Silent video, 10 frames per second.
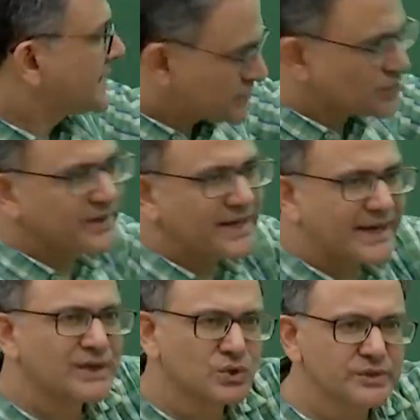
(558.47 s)
so we'll
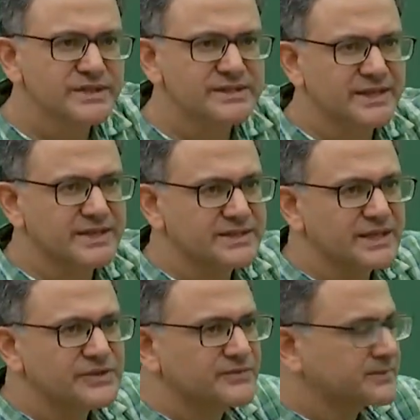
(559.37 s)
again do this in next
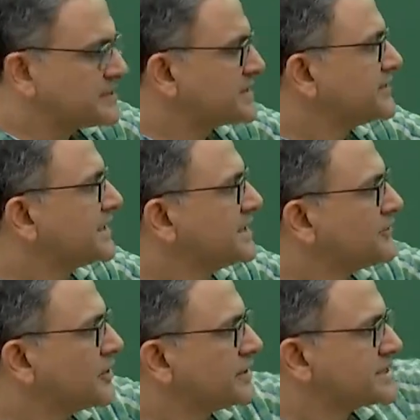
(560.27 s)
class specifically
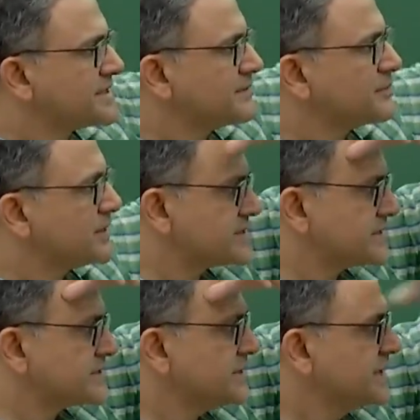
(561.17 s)
for the 7-point
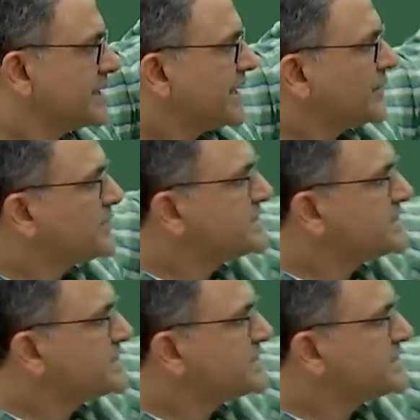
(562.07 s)
stencil, and we'll